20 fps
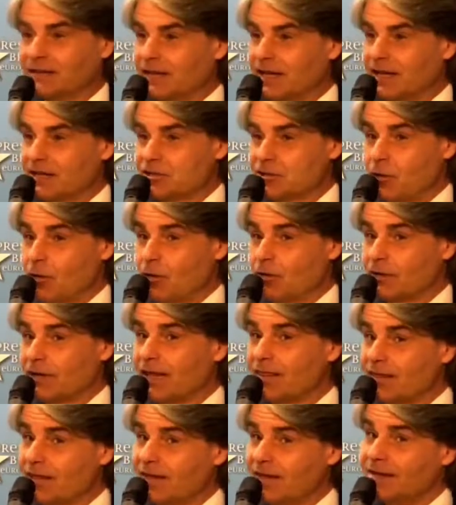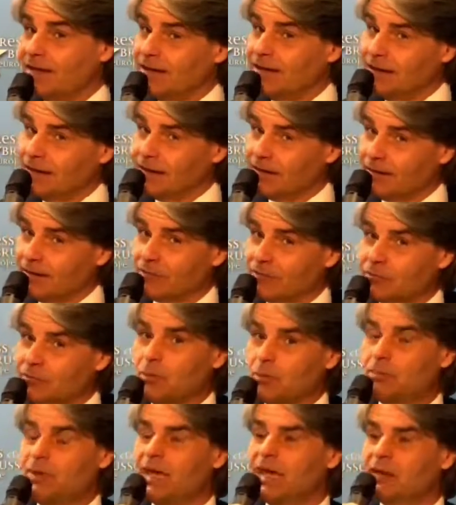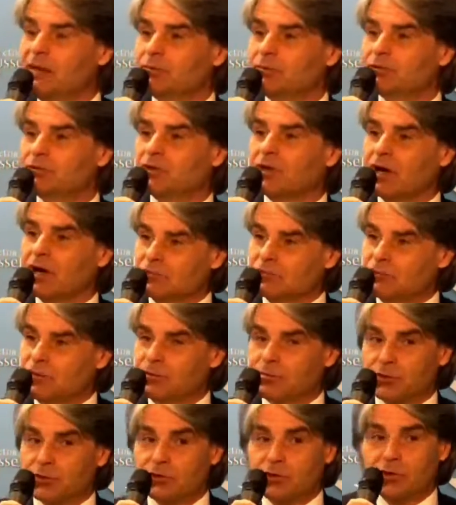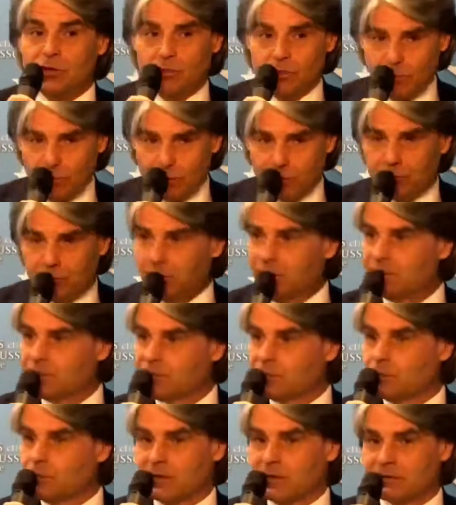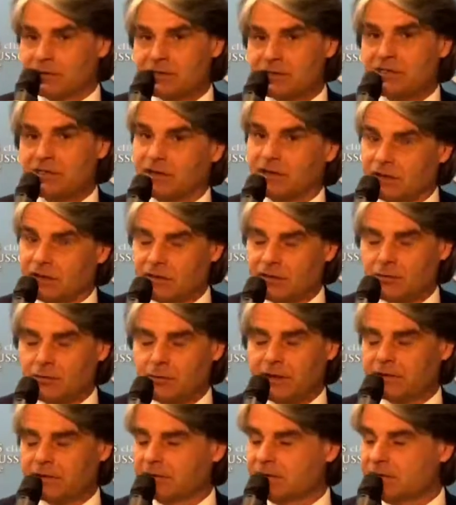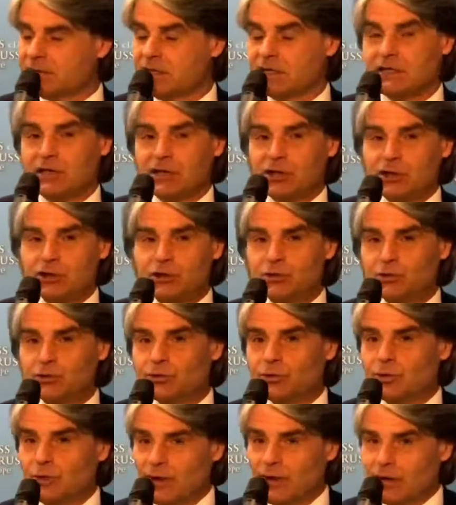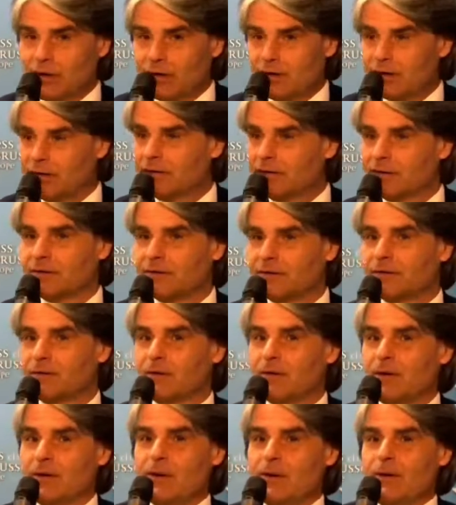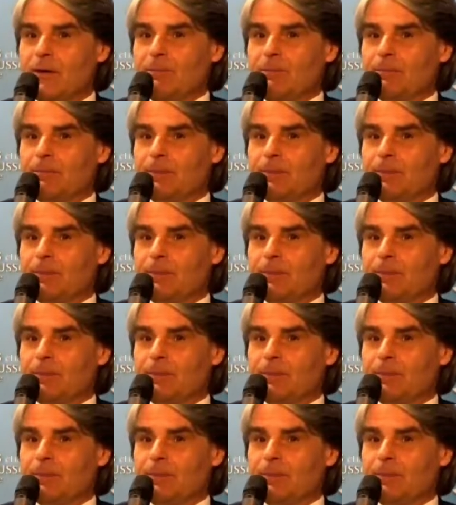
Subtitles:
and so on, and then will be able to contribute through his awareness, her awareness, to the